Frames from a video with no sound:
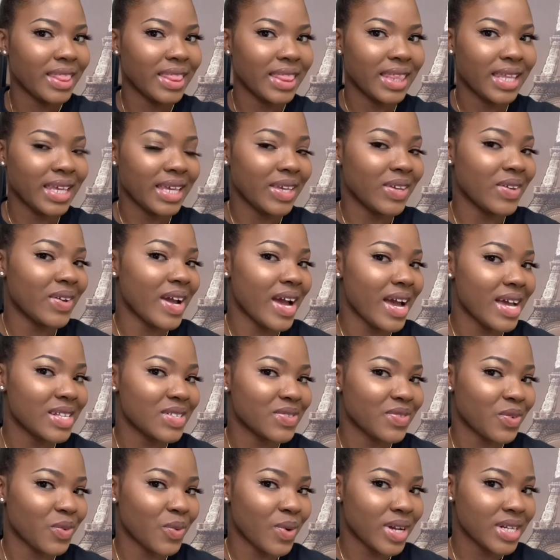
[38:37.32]
Thank you guys
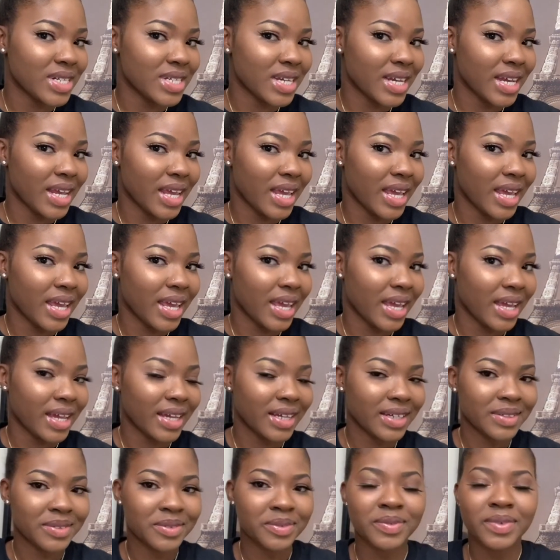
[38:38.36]
for watching.
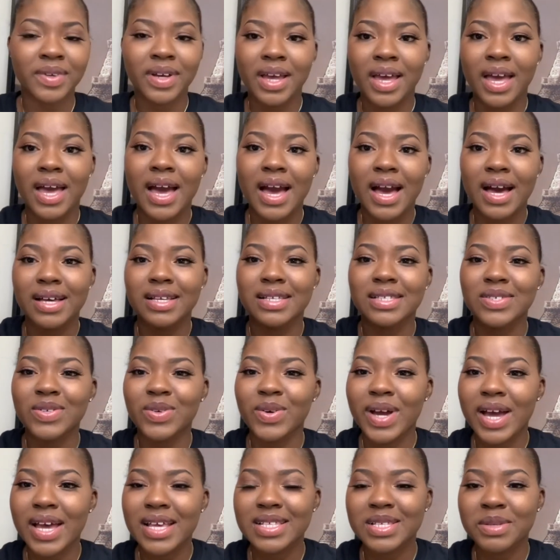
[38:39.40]
I'll see you
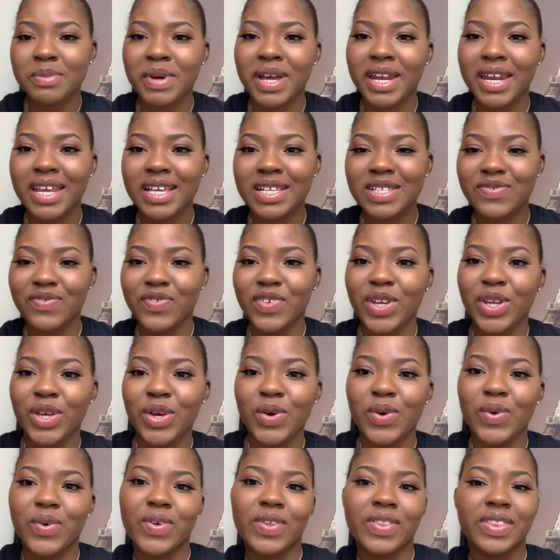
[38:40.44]
guys in my next
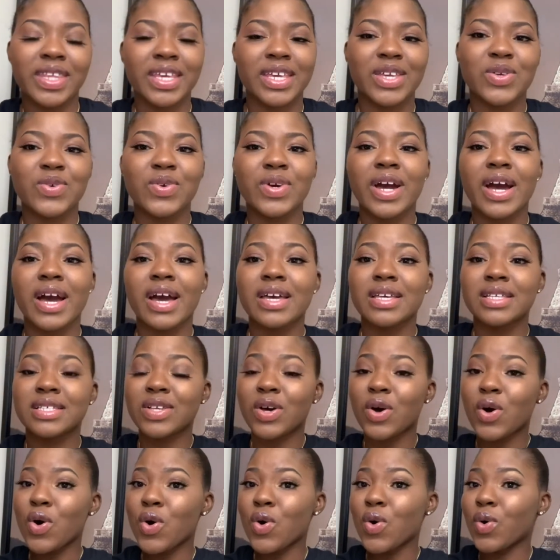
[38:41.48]
video. Thank you guys.
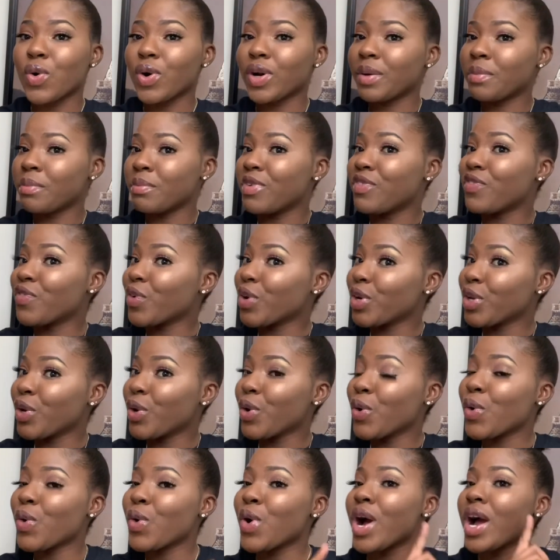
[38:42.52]
Oh, before you
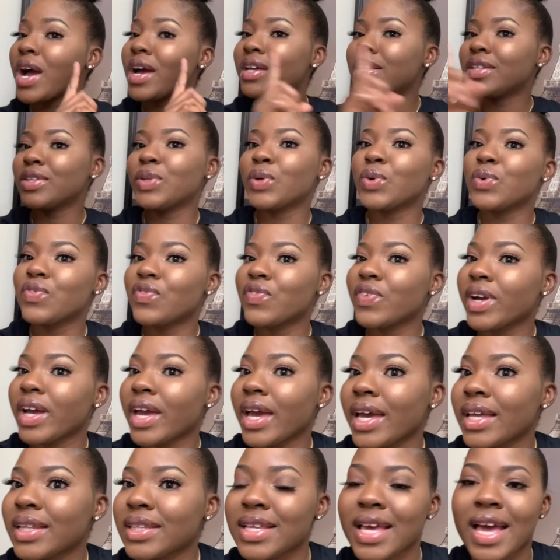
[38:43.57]
go, don't
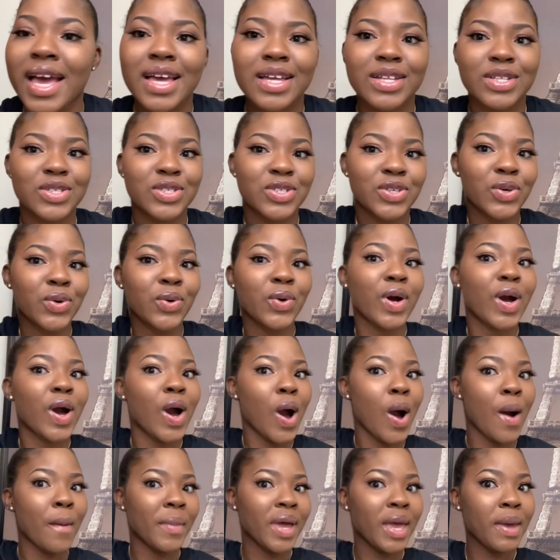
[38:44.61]
forget to
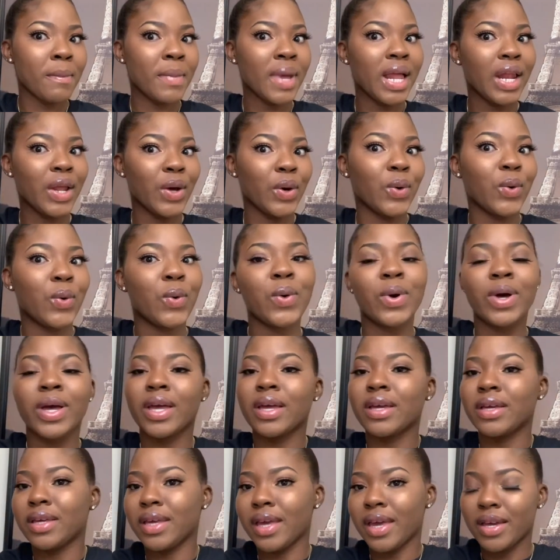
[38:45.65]
comment below.
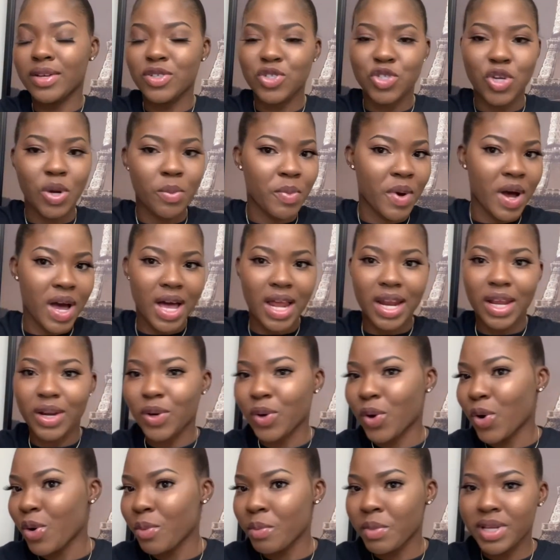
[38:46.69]
Yeah, drop all the
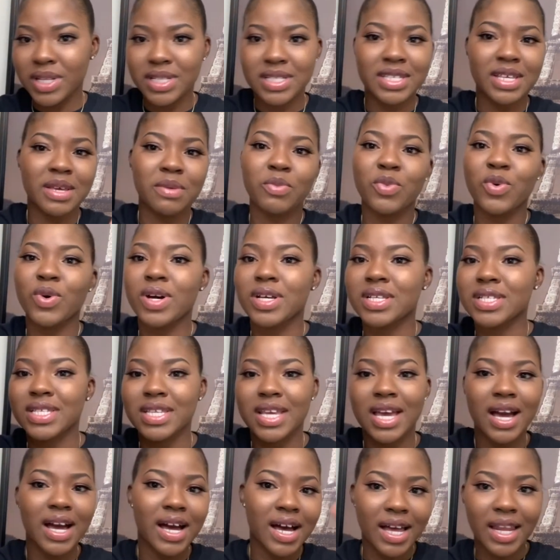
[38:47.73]
comments. They want to see
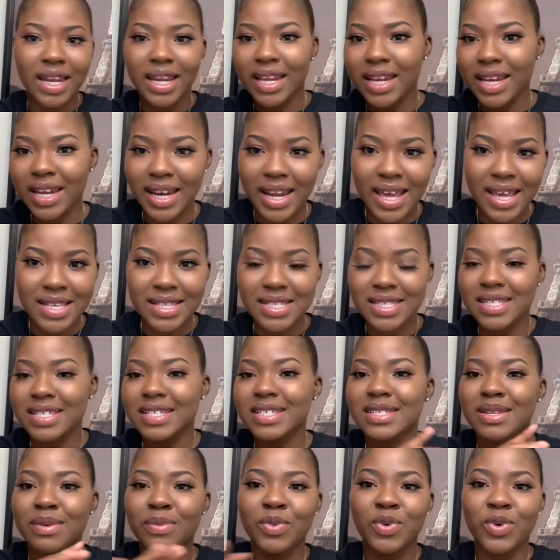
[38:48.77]
all of the nice things
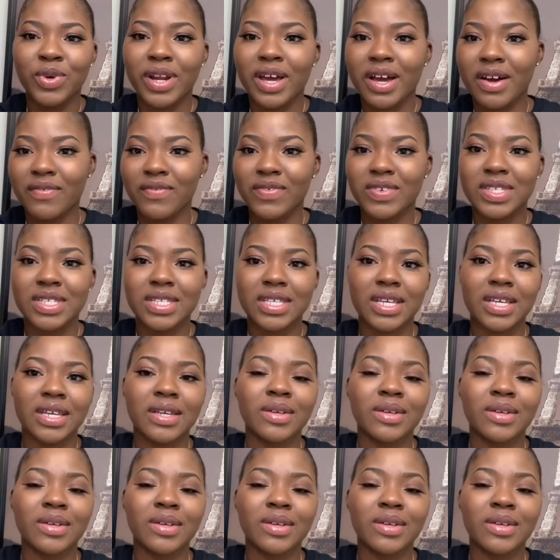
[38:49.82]
they want to have to say.